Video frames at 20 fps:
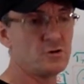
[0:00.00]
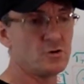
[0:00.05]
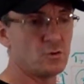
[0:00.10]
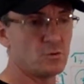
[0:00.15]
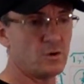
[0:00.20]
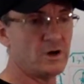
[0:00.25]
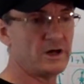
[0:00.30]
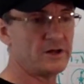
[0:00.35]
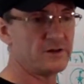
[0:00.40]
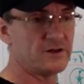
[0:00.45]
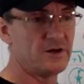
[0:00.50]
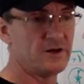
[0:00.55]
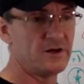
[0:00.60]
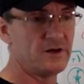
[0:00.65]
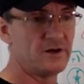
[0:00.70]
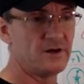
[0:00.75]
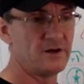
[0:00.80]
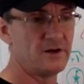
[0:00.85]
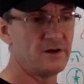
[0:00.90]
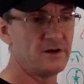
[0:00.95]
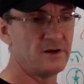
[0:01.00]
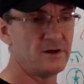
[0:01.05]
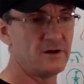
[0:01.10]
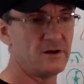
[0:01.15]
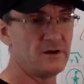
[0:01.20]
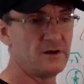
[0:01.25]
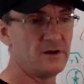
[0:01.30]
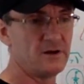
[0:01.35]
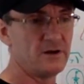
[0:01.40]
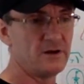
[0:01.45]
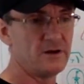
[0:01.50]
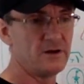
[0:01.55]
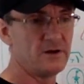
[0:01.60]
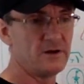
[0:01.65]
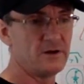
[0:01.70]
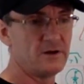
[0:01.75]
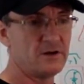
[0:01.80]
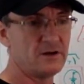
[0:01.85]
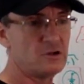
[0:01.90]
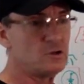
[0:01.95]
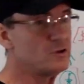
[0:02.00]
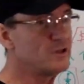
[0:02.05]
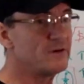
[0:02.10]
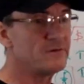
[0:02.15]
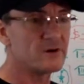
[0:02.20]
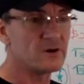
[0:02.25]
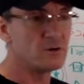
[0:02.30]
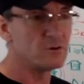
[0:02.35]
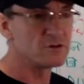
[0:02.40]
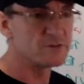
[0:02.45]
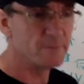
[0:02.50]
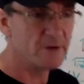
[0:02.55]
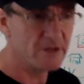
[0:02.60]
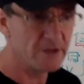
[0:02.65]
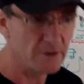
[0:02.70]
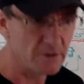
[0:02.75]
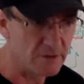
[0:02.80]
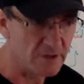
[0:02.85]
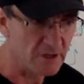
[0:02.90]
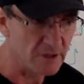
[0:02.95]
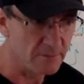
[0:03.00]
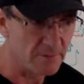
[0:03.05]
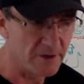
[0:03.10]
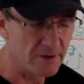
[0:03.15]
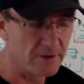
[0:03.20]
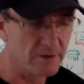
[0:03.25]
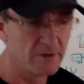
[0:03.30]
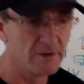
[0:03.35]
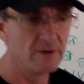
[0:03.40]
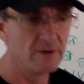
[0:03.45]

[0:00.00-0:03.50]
do what? You never lose money on eBay.